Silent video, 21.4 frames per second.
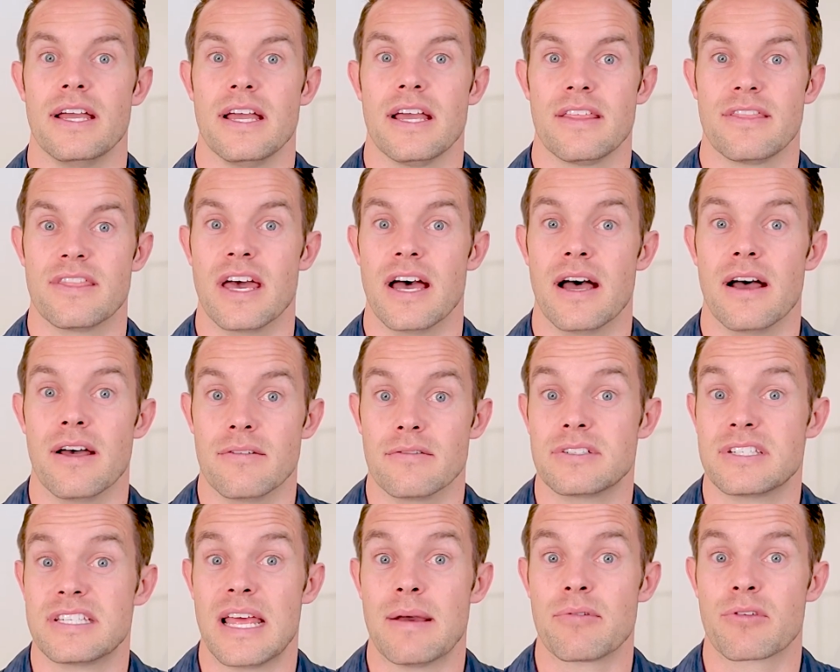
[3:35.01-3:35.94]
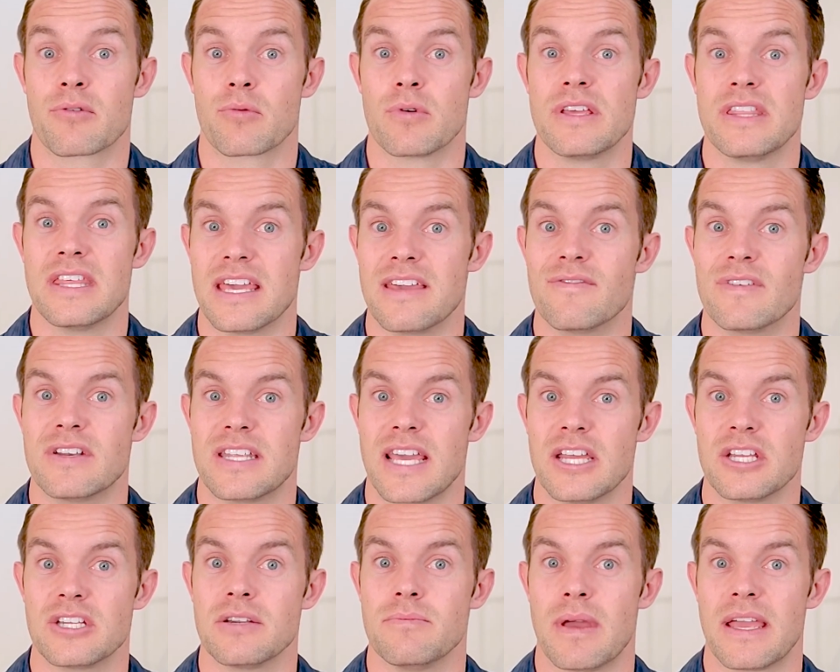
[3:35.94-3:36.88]
The step 3, the
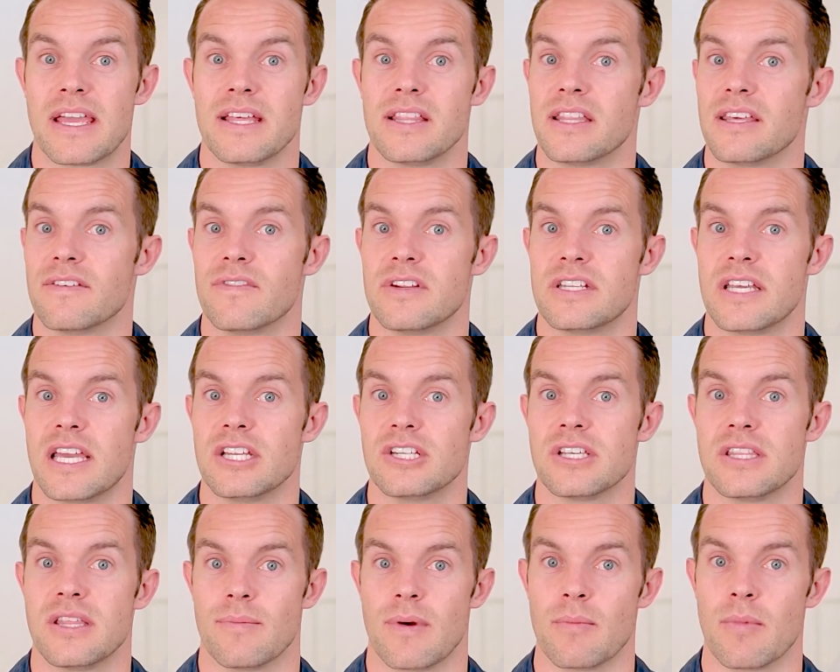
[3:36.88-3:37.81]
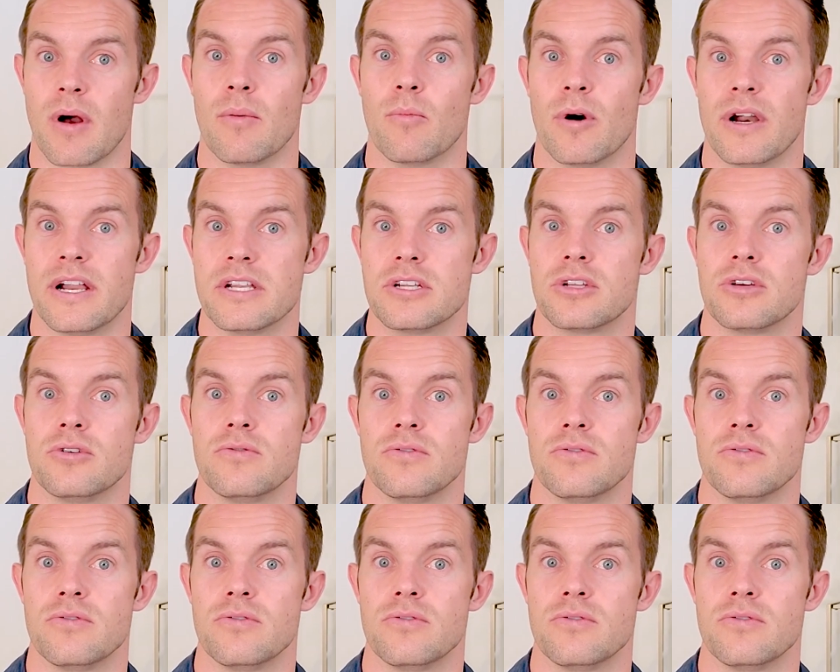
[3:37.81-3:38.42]
invitation, making the invitation that my mom went into,